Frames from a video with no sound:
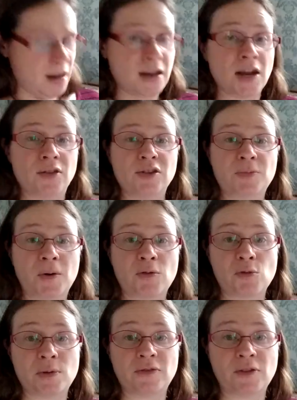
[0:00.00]
Now, this part
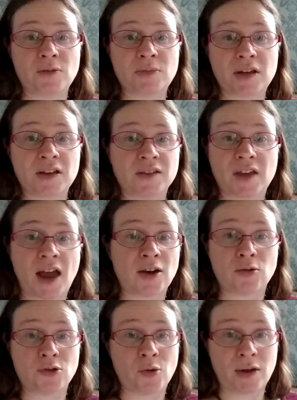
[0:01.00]
will be fun because I
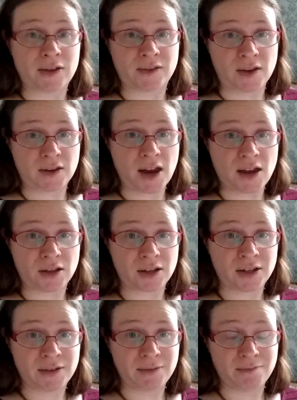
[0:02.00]
don't know how to say
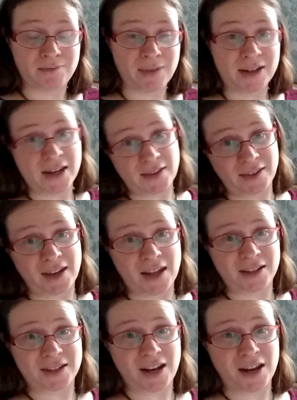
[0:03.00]
Gaelic, and he has a
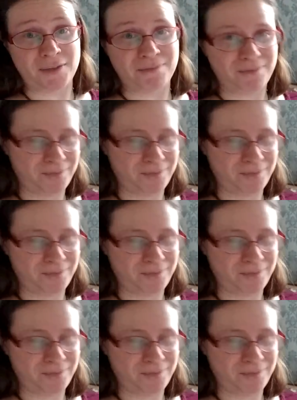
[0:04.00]
Gaelic name.